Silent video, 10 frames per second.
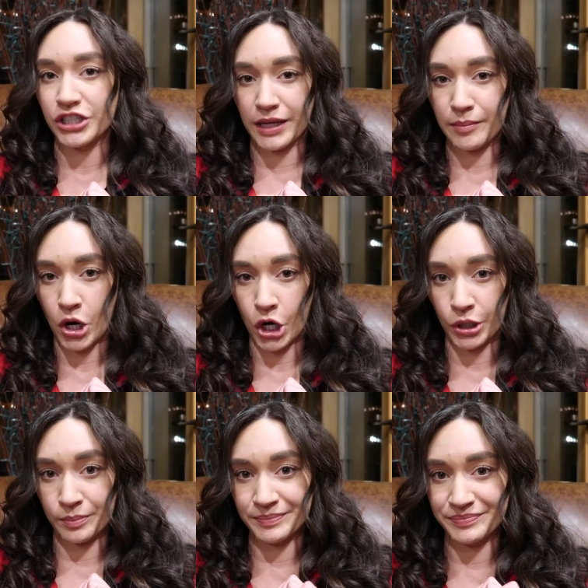Chicken
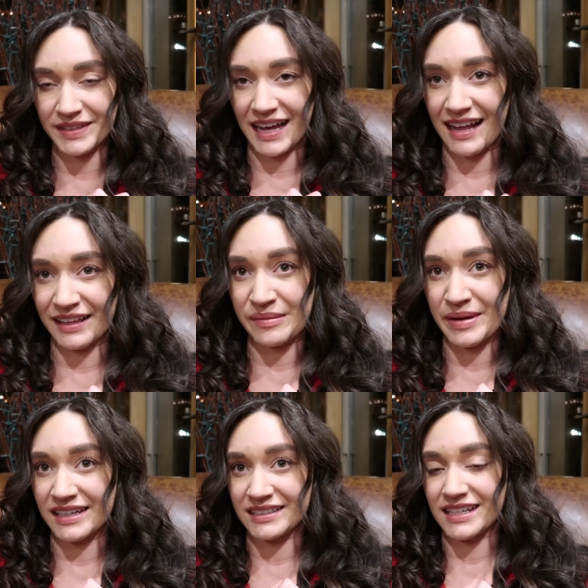parm that Alec
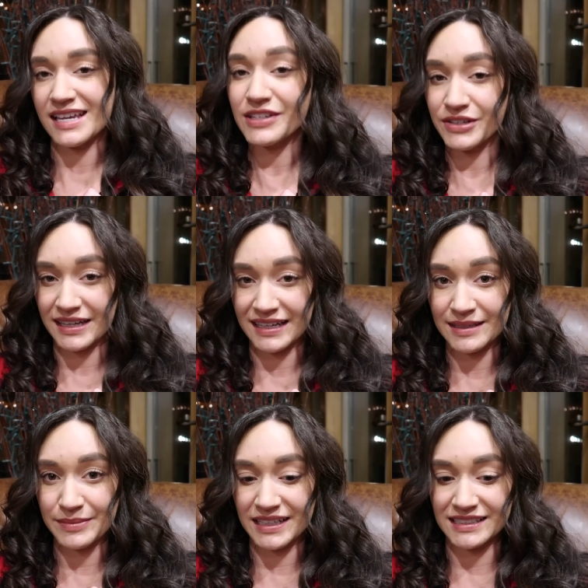made us
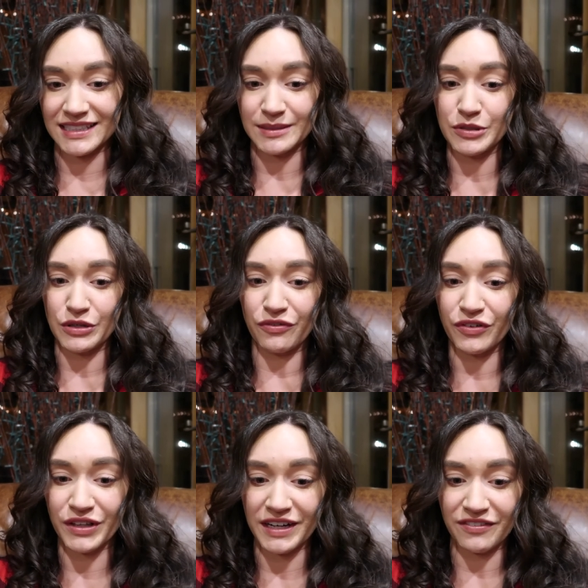yesterday because it's
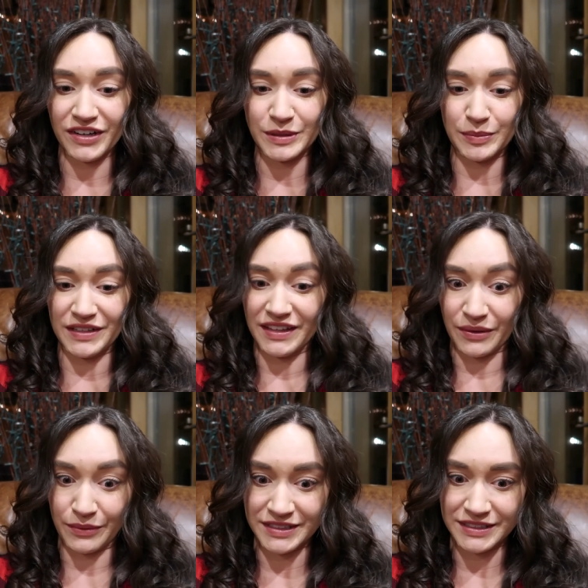beautiful and I forgot to put in the
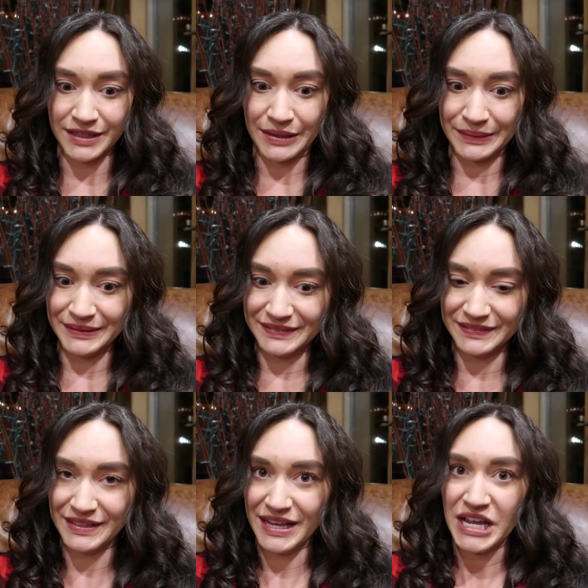other one, so
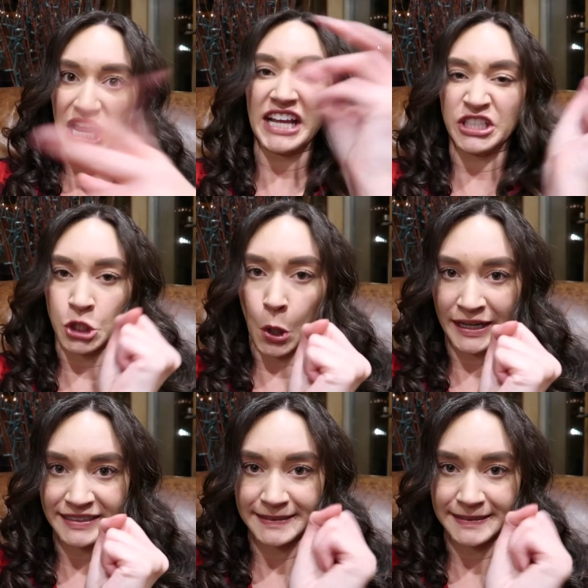enjoy.